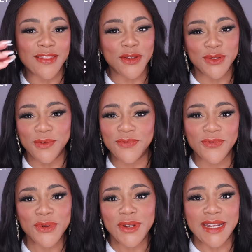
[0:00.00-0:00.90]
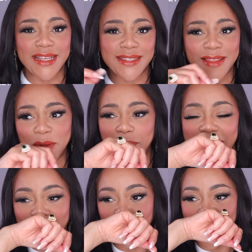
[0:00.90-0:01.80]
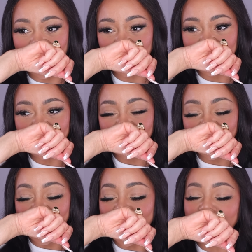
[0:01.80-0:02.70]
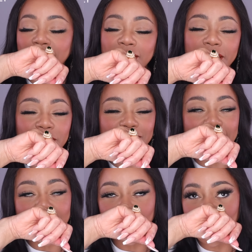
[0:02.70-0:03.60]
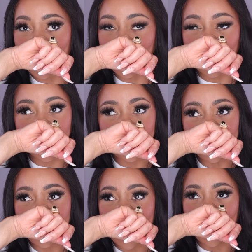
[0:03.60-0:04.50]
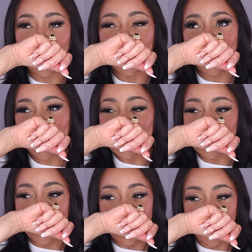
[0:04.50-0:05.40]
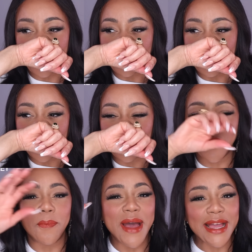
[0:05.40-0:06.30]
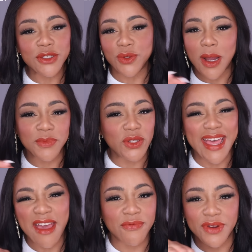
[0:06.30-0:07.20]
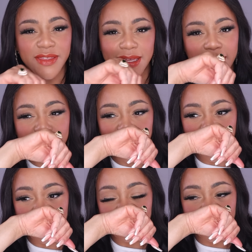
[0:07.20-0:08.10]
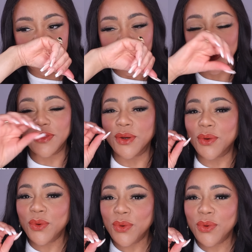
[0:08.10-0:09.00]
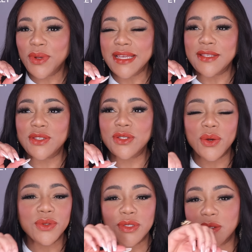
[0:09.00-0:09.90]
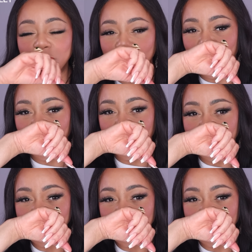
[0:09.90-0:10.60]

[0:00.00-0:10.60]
then there's a fruitiness in the background, and then there's that oud. The oud is like the backdrop to everything here, but the oud is so smooth.